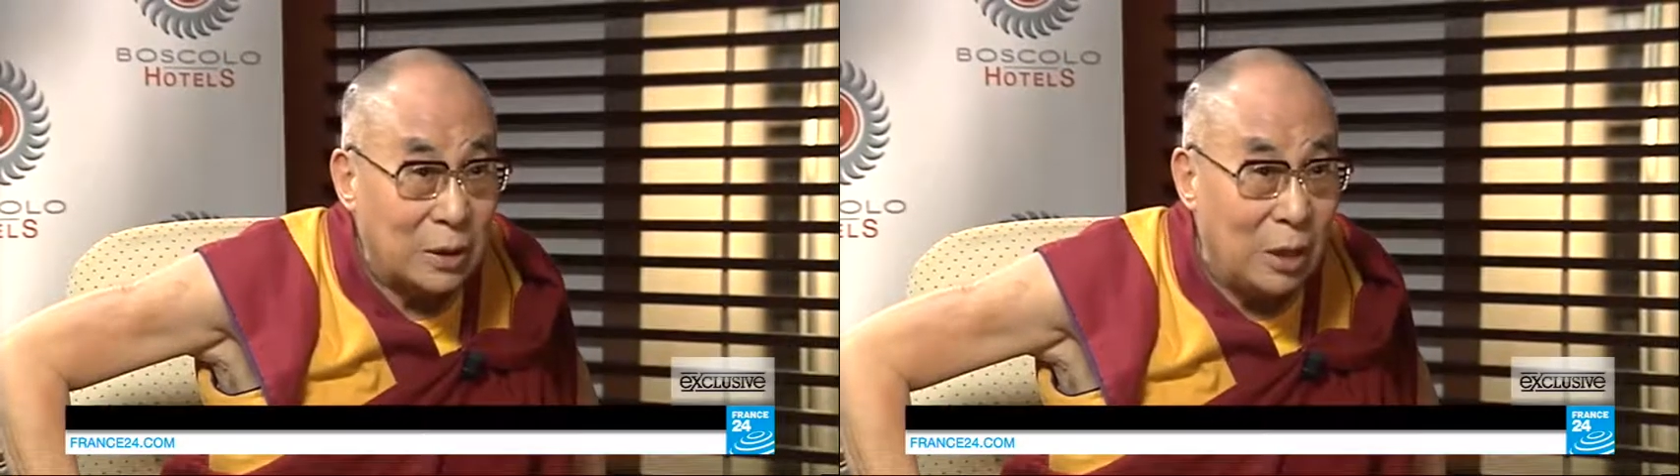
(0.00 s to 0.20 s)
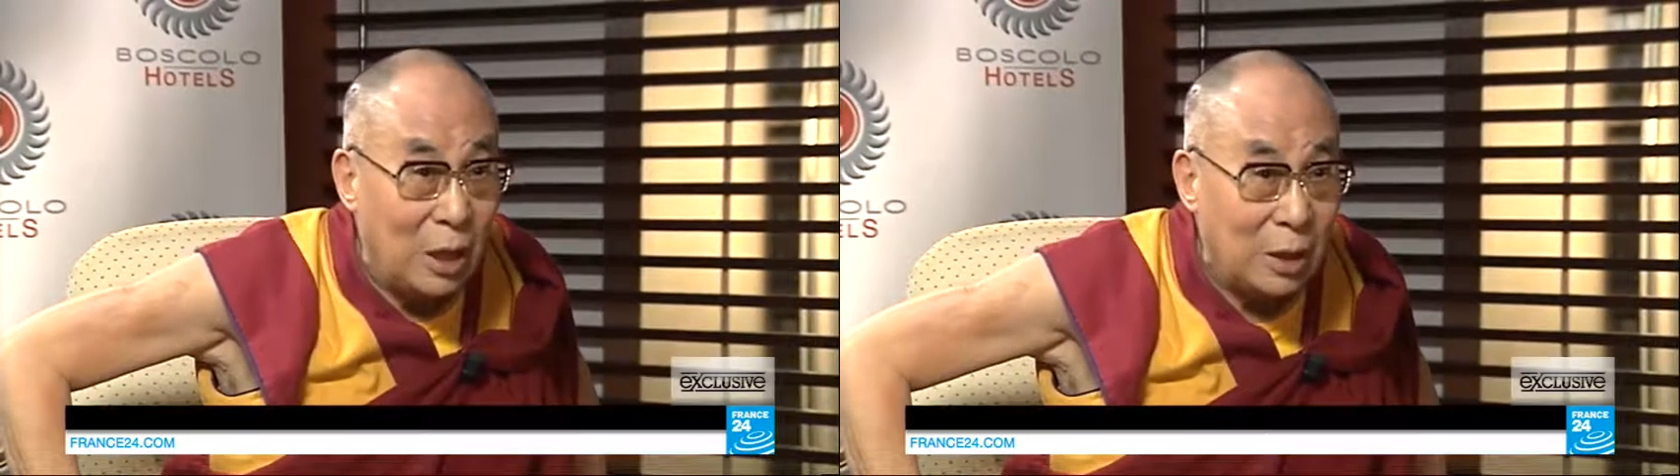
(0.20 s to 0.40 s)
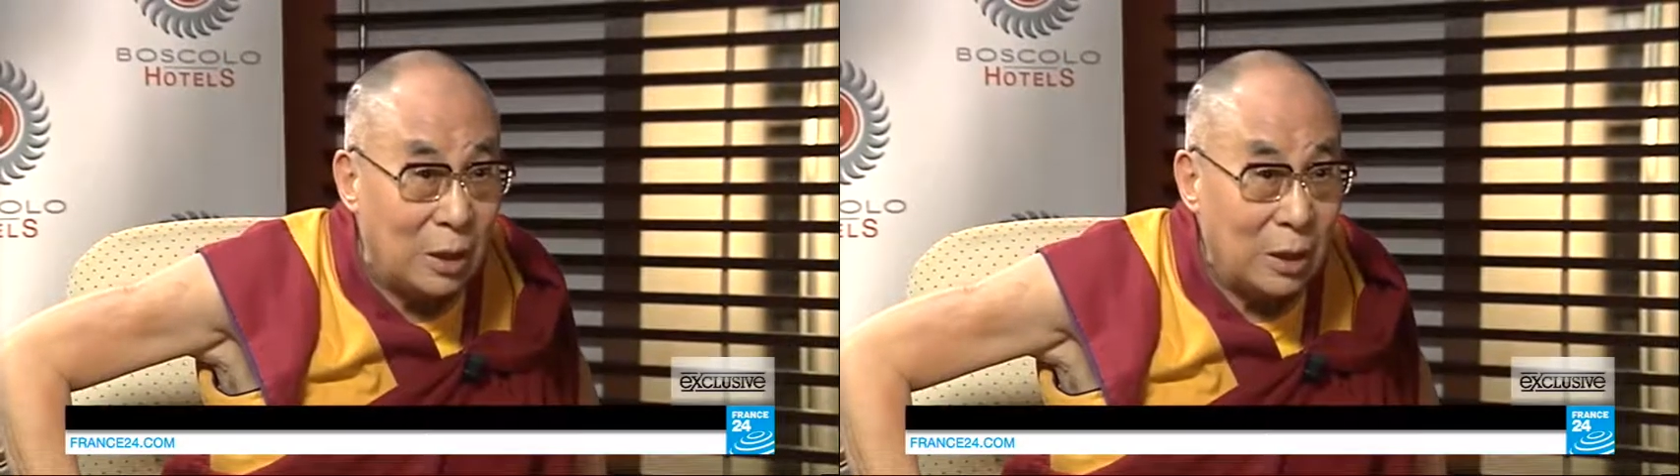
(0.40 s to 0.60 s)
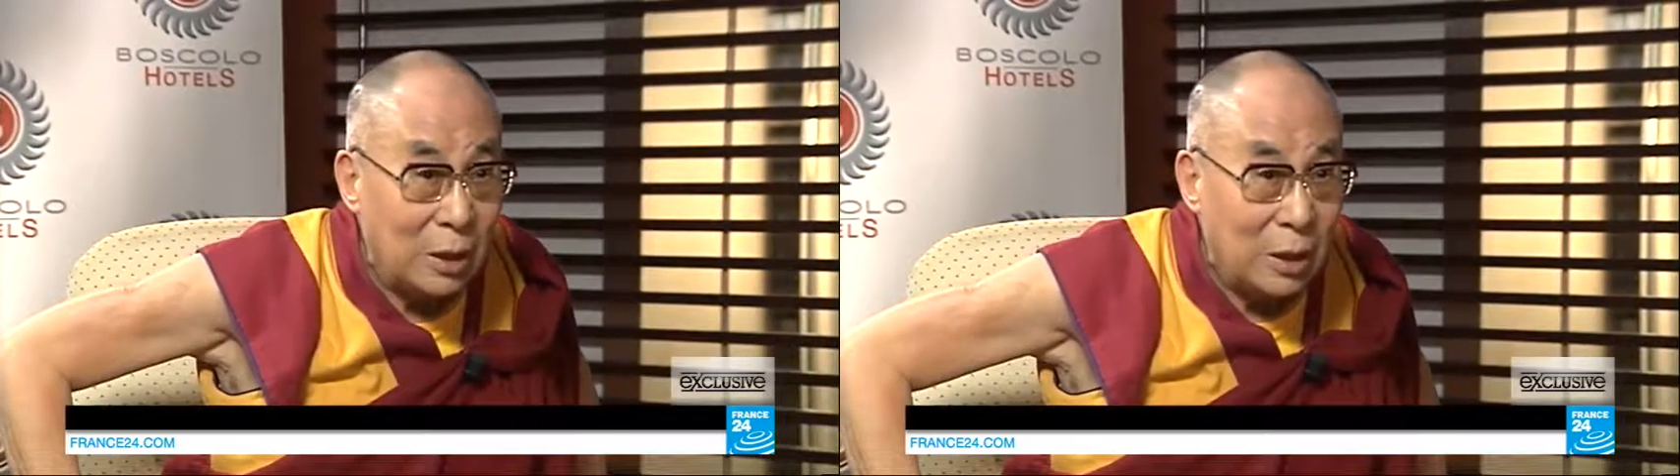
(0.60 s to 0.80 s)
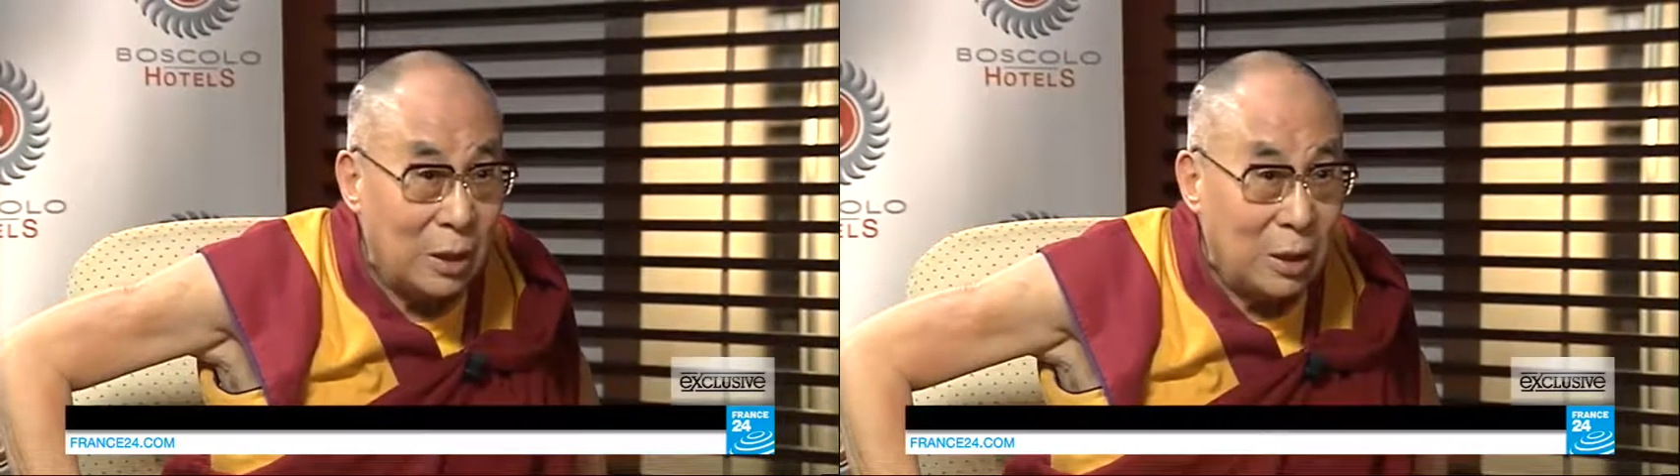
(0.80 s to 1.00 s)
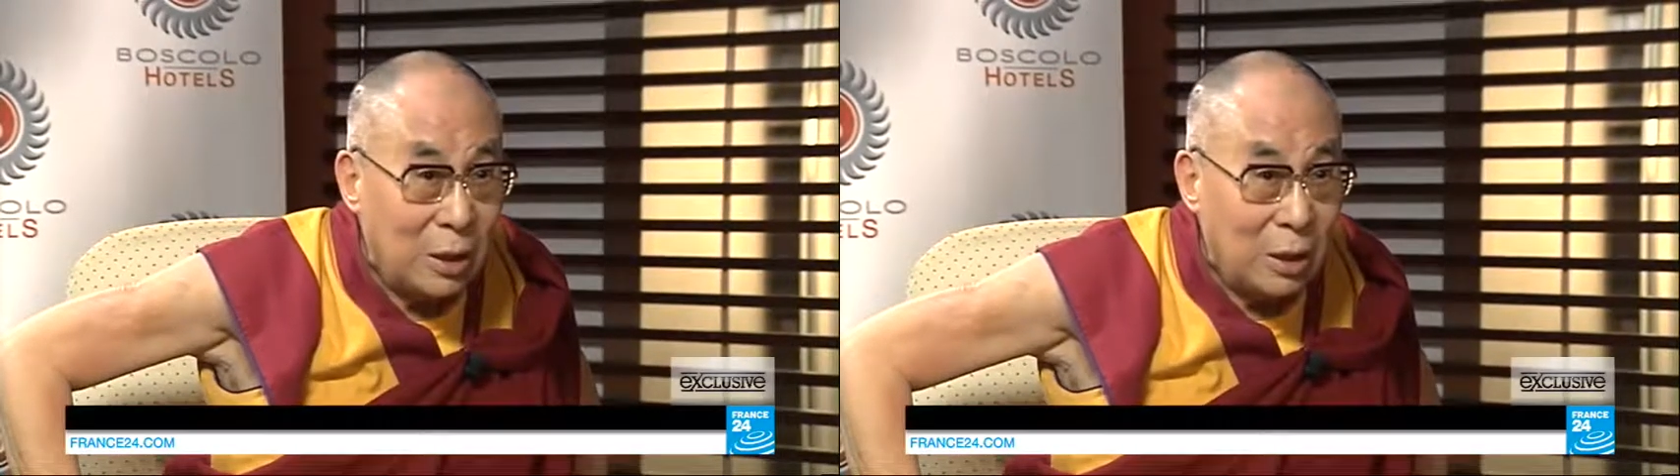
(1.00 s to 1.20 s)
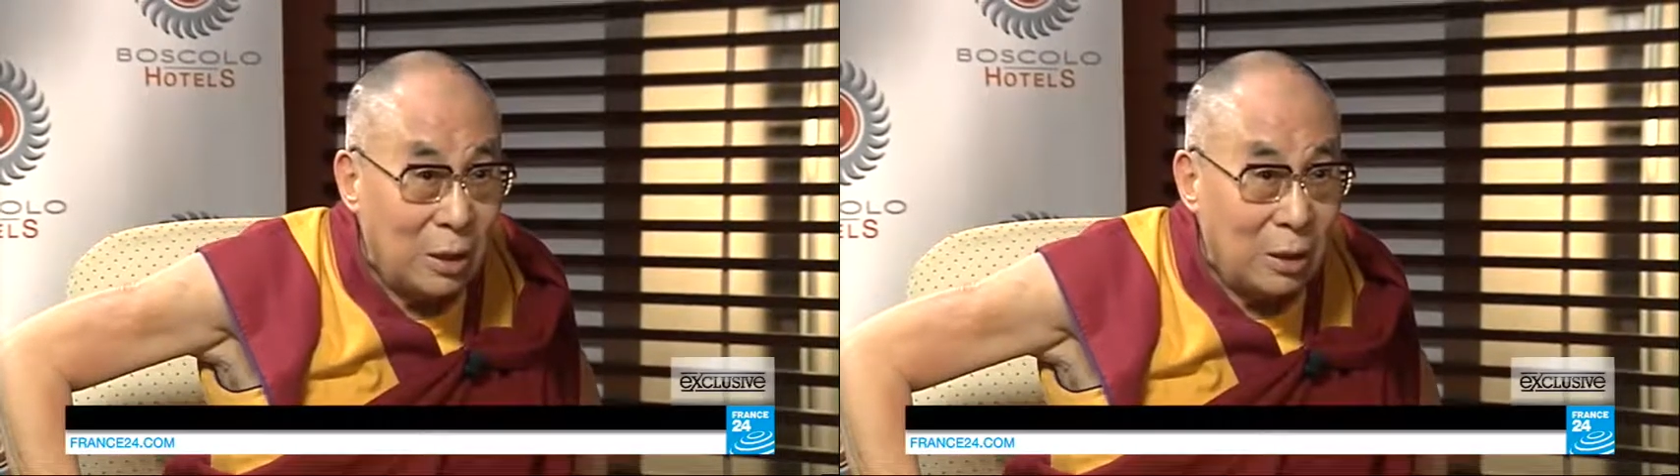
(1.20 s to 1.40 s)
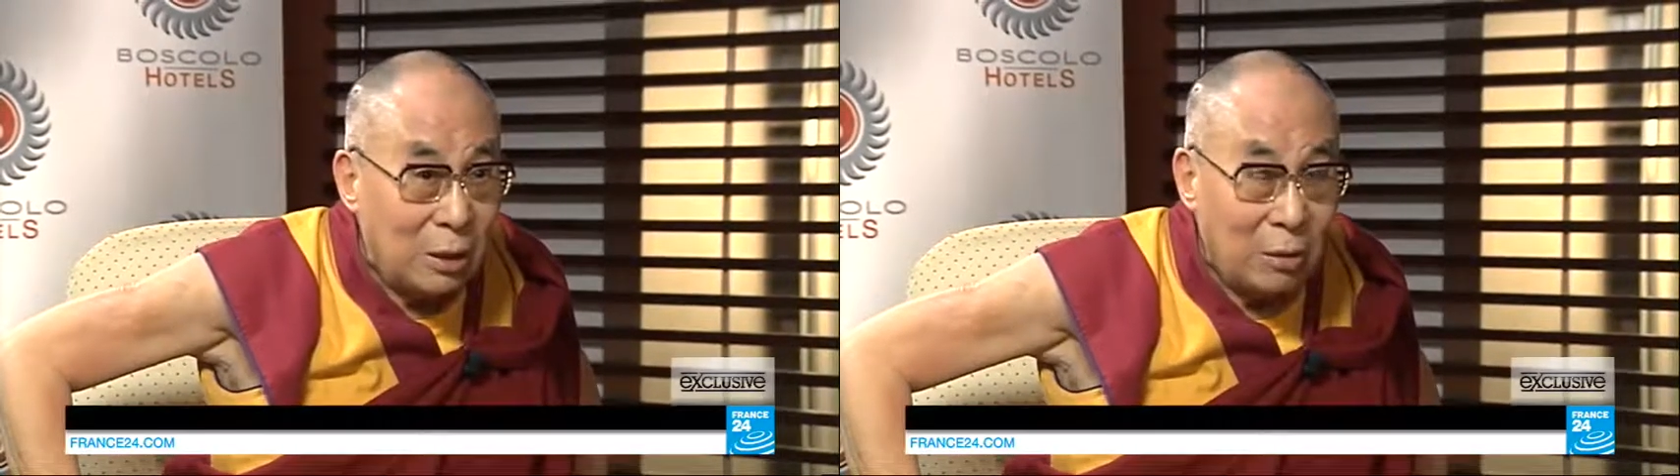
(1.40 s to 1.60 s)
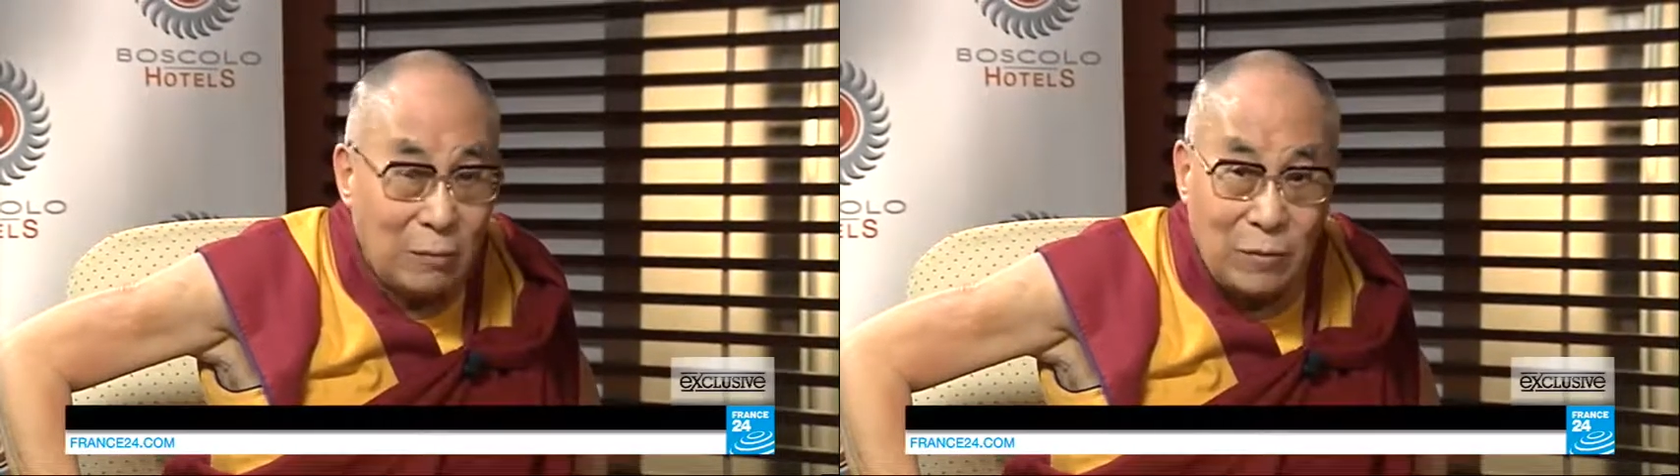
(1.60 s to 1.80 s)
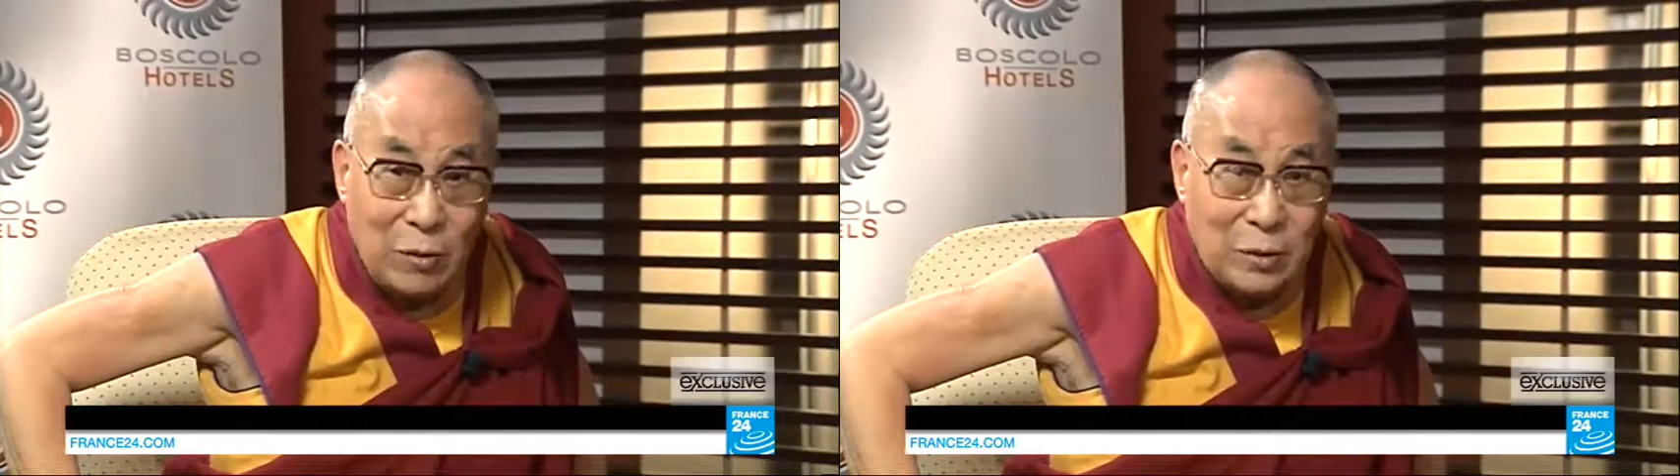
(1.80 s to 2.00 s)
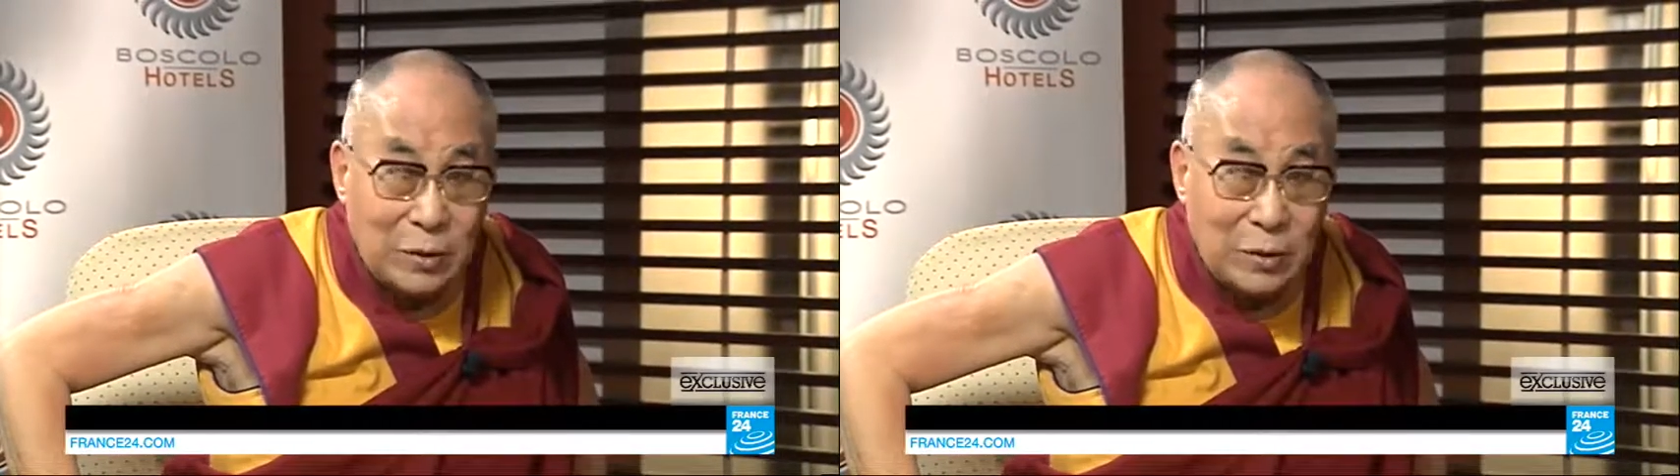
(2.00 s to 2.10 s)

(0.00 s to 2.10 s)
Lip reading: killing, for